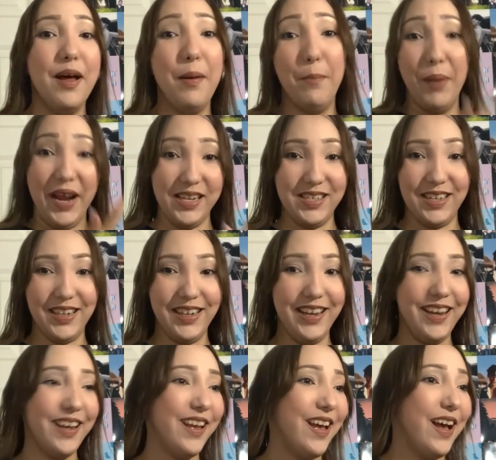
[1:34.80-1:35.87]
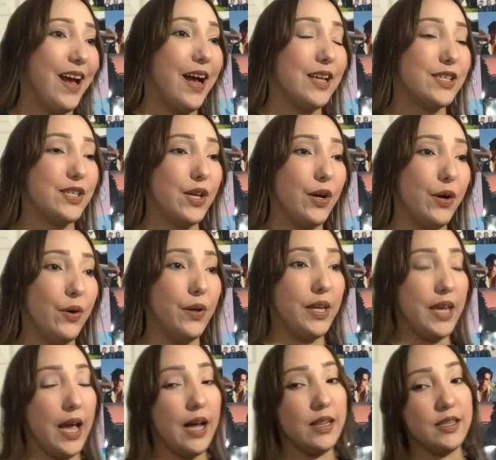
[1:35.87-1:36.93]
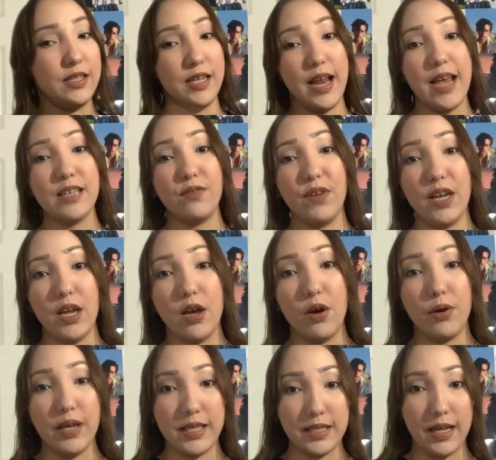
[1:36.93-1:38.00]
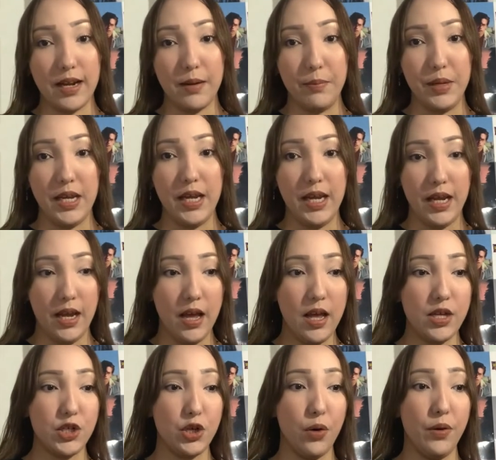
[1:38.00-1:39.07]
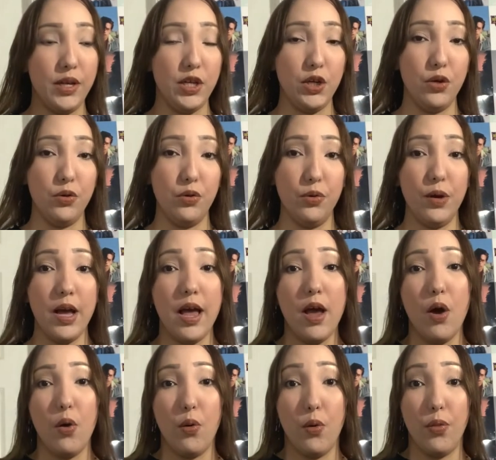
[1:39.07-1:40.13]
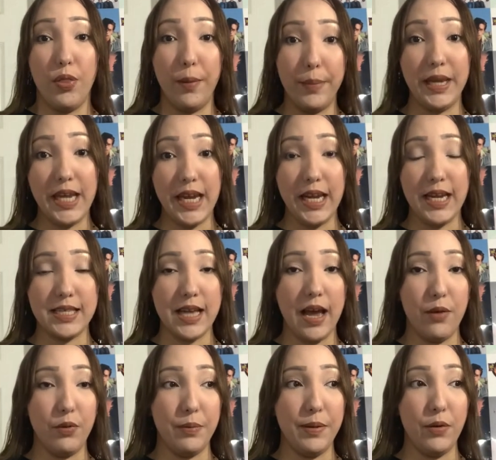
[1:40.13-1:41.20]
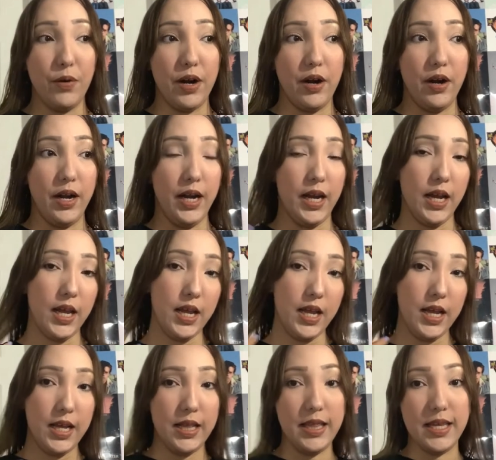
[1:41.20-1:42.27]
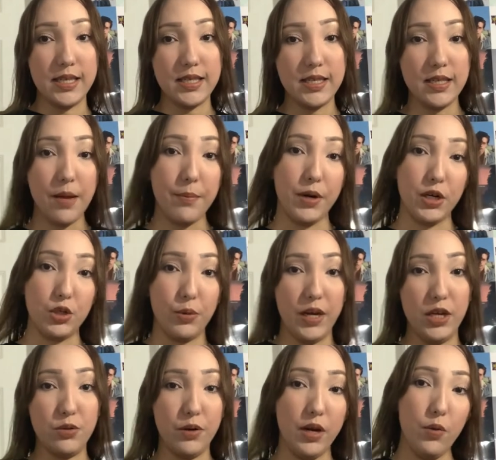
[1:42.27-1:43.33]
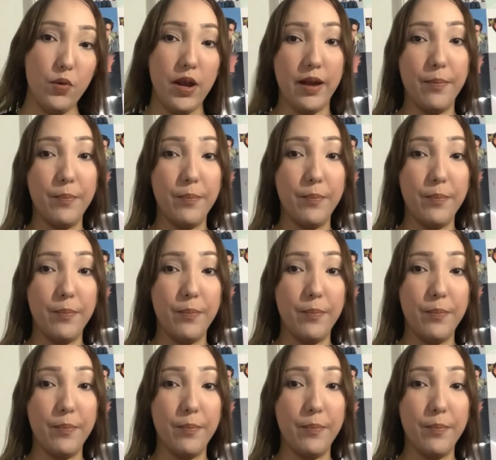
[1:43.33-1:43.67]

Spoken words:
basically. So yeah, today's video is gonna be showing you the bikinis I would be wearing this summer, 2021.